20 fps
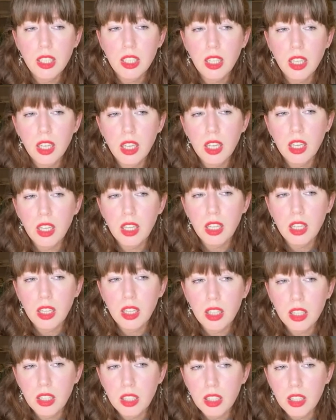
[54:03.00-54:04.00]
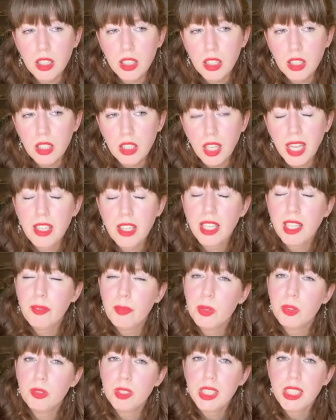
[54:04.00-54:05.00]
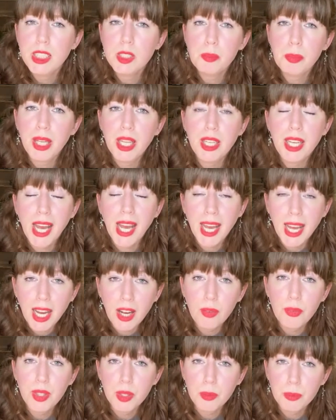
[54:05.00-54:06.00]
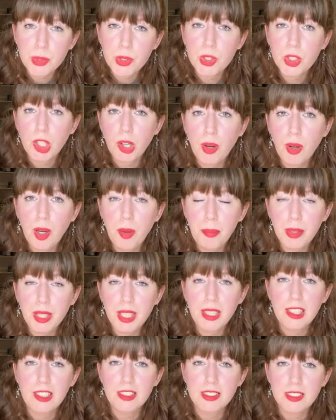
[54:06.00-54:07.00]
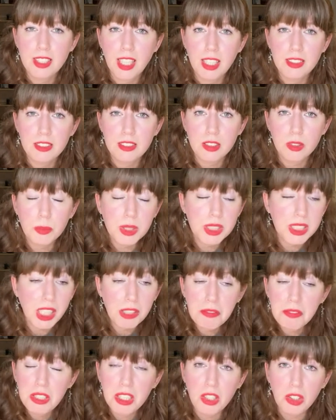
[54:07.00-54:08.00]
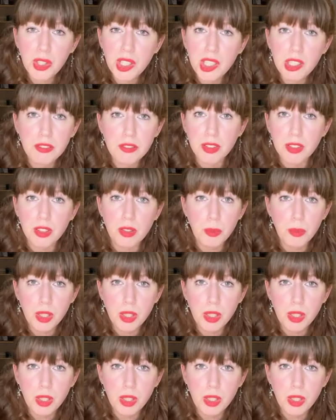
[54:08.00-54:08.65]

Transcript: it would really depend how they would show up in our detector, and we're definitely looking for them.